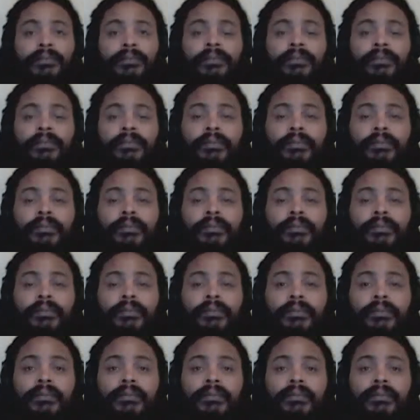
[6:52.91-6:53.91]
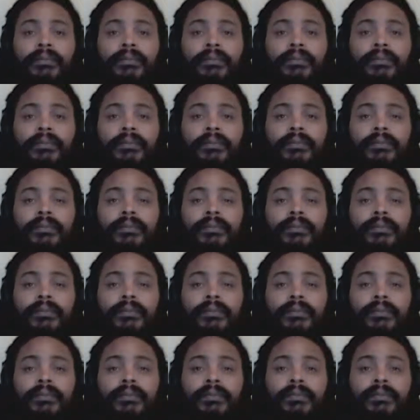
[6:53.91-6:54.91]

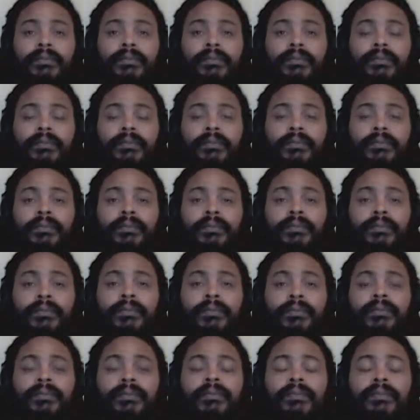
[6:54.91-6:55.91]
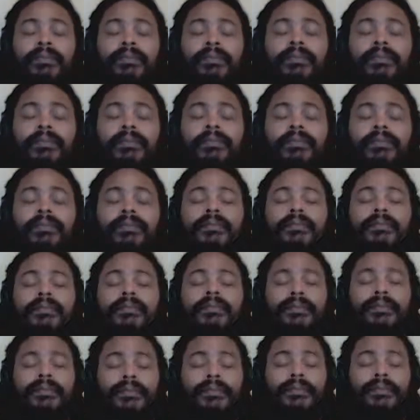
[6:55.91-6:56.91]

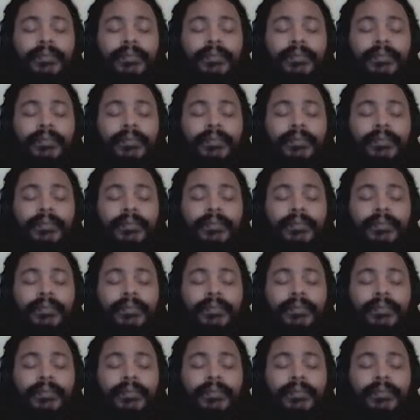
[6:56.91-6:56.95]
[no speech]